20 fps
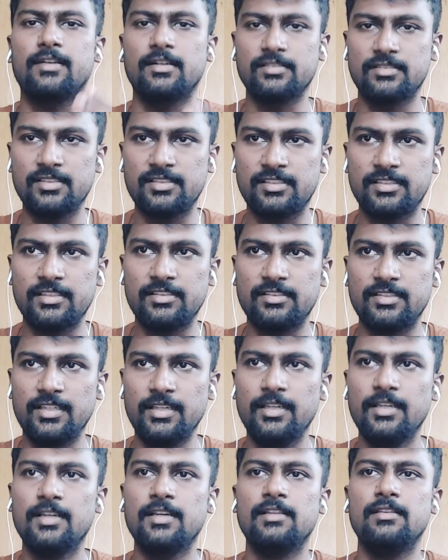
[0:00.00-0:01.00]
consistency,
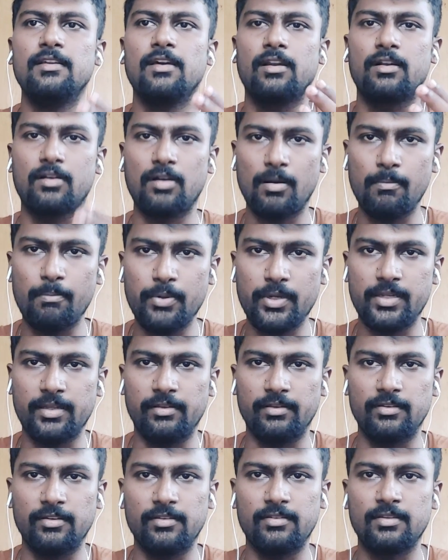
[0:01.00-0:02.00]
their
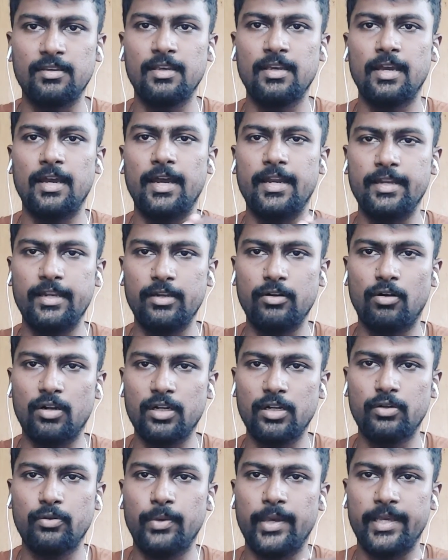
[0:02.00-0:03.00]
competencies, and in
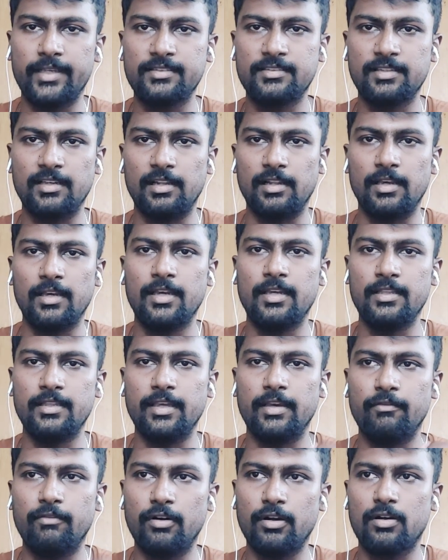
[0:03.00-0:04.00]
order to excel,
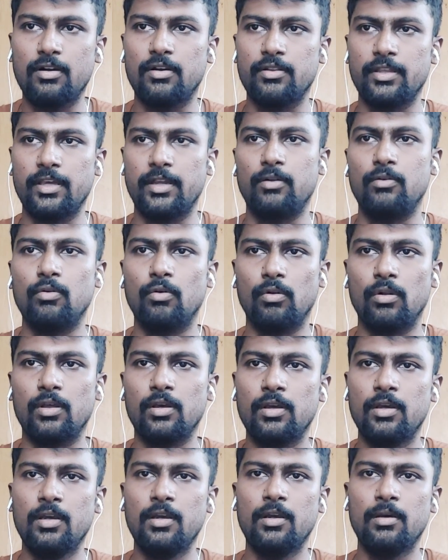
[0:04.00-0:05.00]
they work on their goal.
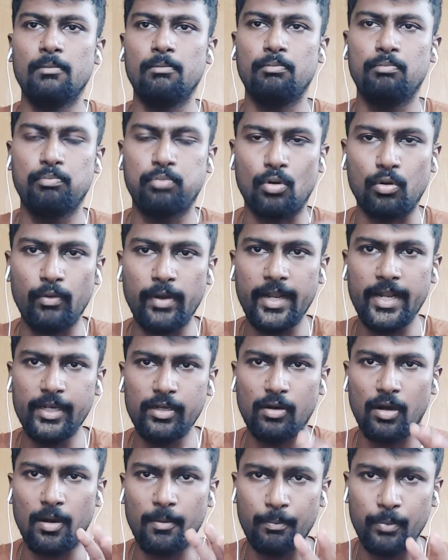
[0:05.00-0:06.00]
Providing
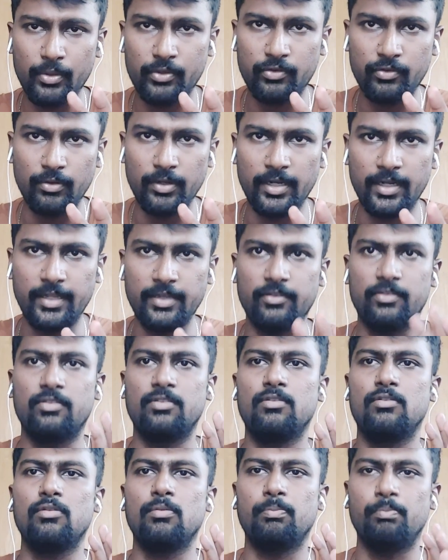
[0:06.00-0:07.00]
opportunities
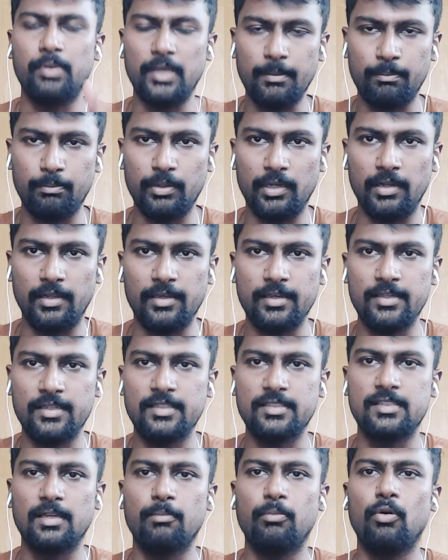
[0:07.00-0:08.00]
to people
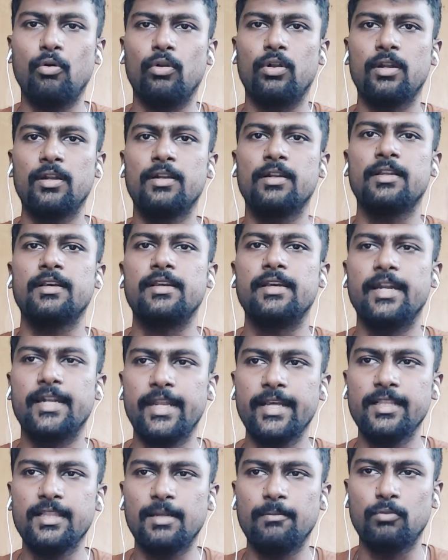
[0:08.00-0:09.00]
is about
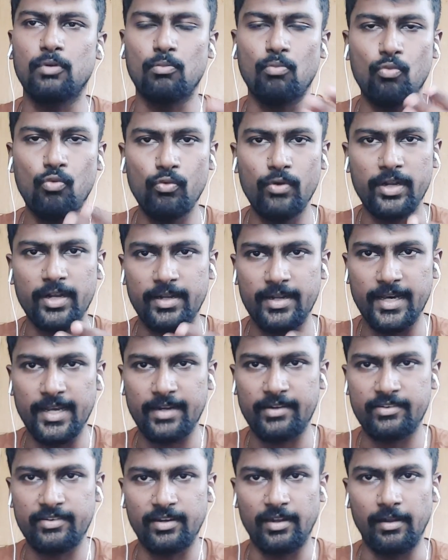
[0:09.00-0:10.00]
getting them to move in a
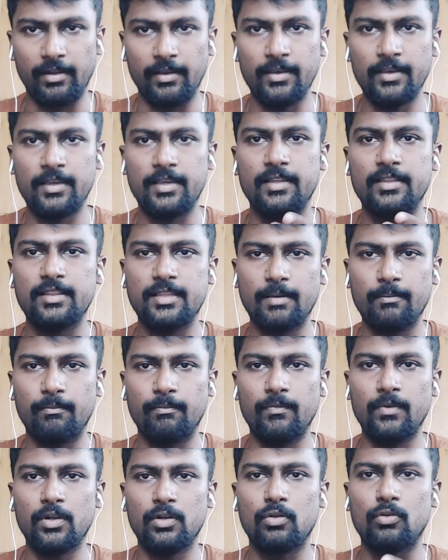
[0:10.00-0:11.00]
direction in them
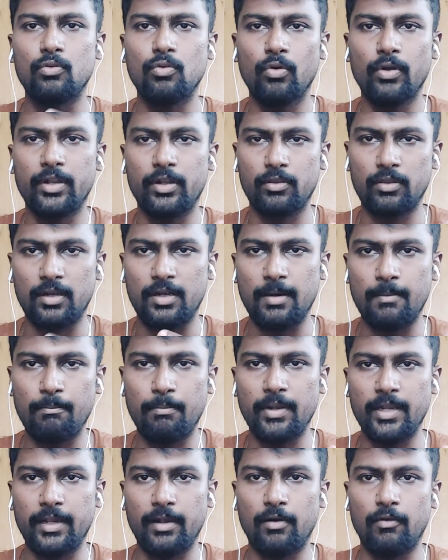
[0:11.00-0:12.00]
to go into the
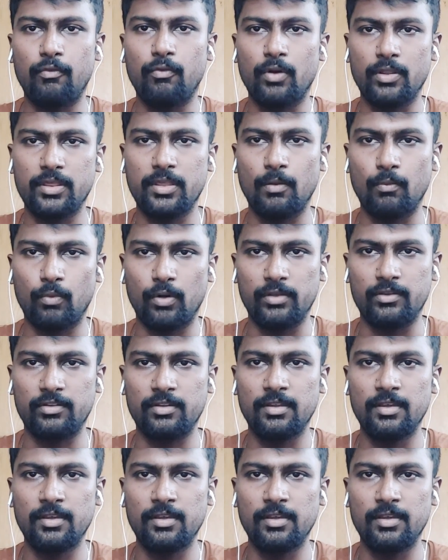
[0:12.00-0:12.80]
company of what they want.